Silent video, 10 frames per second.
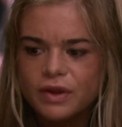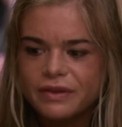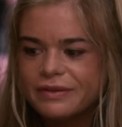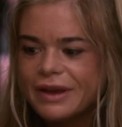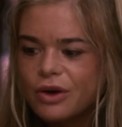
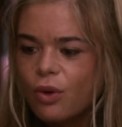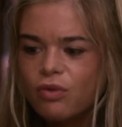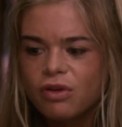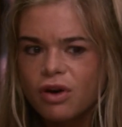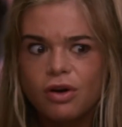What, to take
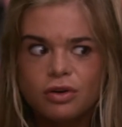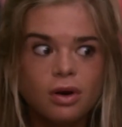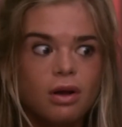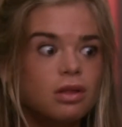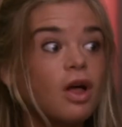over
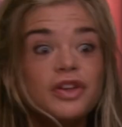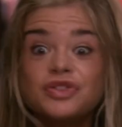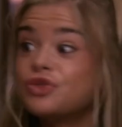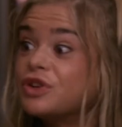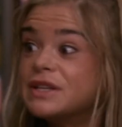our
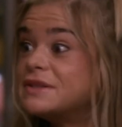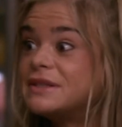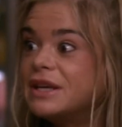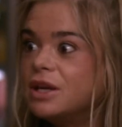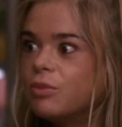
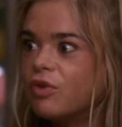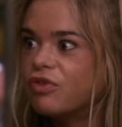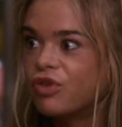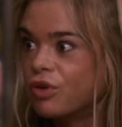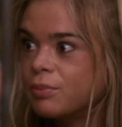illustrious team
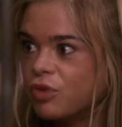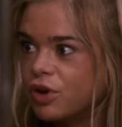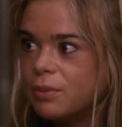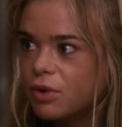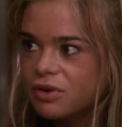of Grim
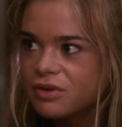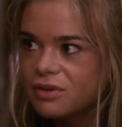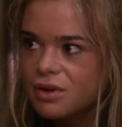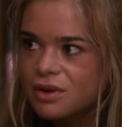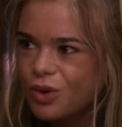Reapers?